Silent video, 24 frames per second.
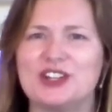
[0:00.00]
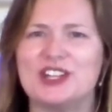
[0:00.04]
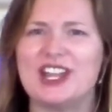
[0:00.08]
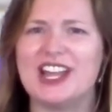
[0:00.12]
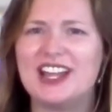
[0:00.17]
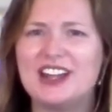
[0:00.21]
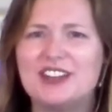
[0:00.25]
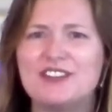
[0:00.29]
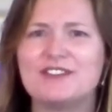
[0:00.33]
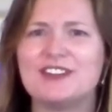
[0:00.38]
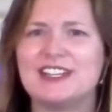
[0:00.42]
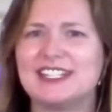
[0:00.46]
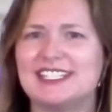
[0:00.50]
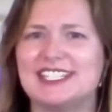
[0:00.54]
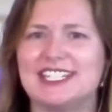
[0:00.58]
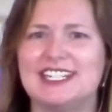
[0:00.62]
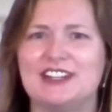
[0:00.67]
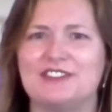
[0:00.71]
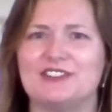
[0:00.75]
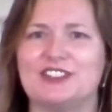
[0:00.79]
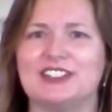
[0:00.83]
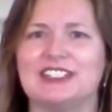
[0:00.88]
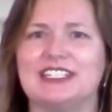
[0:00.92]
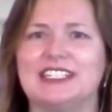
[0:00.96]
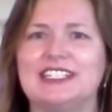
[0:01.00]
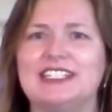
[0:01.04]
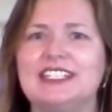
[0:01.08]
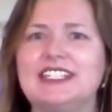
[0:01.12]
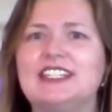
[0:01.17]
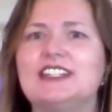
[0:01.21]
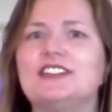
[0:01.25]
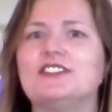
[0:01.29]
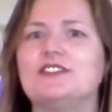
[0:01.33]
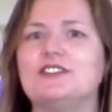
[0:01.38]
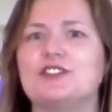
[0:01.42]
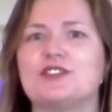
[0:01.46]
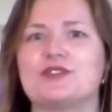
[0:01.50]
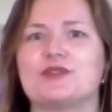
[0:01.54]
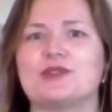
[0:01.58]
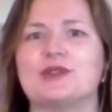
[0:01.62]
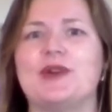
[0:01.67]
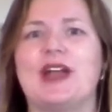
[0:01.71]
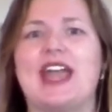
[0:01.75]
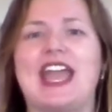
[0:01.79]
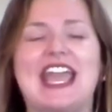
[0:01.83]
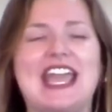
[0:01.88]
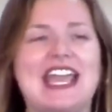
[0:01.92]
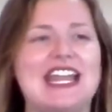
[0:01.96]
None of us had ever lived
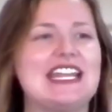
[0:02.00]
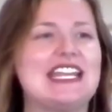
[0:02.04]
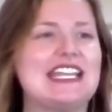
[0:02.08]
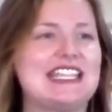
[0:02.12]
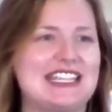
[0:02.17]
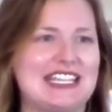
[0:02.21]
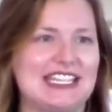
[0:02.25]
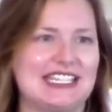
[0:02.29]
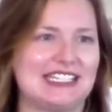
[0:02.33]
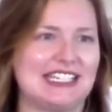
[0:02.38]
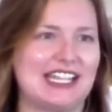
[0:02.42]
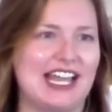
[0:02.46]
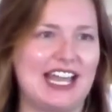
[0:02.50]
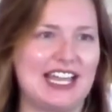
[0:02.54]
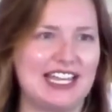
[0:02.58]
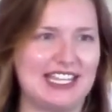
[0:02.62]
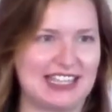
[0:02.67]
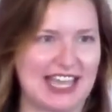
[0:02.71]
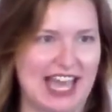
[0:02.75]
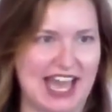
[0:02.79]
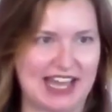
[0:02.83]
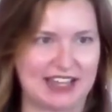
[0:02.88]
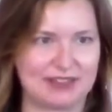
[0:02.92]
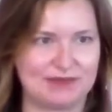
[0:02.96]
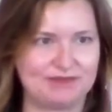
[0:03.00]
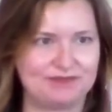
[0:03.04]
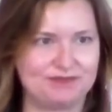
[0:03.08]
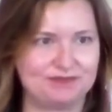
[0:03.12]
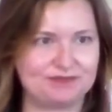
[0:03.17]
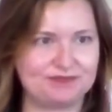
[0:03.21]
through anything like that.